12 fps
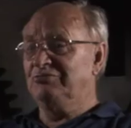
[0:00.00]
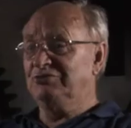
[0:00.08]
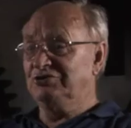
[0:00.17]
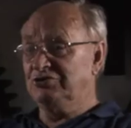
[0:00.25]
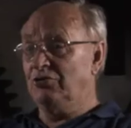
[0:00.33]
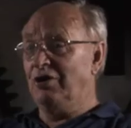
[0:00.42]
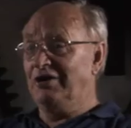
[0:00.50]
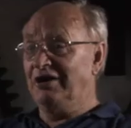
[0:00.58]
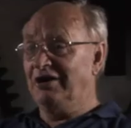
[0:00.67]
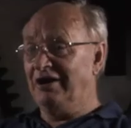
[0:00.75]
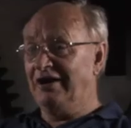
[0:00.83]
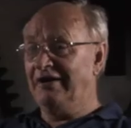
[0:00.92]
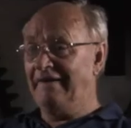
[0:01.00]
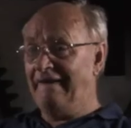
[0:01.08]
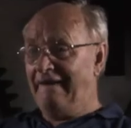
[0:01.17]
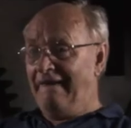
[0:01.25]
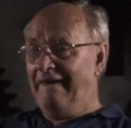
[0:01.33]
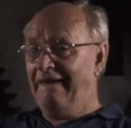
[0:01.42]
which is quite high.
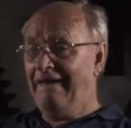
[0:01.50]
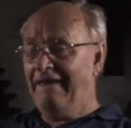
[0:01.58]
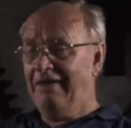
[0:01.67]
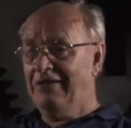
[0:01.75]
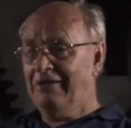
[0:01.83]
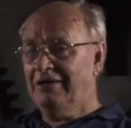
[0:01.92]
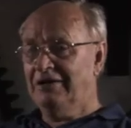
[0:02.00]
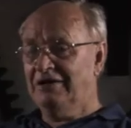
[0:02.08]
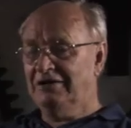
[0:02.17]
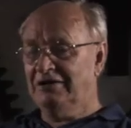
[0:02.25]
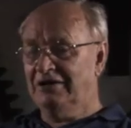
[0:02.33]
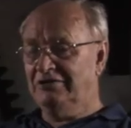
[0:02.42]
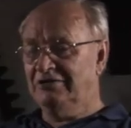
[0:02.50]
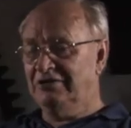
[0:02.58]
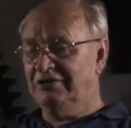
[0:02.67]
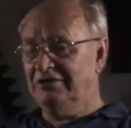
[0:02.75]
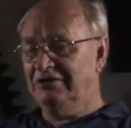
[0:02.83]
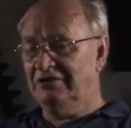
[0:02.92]
And
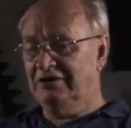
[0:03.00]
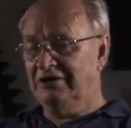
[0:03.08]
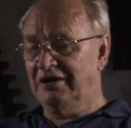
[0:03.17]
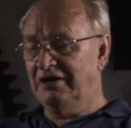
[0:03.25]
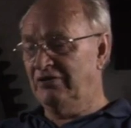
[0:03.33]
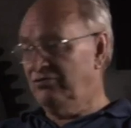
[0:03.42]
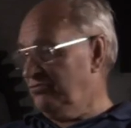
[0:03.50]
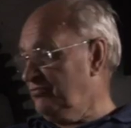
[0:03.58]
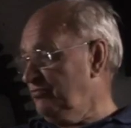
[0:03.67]
I know there's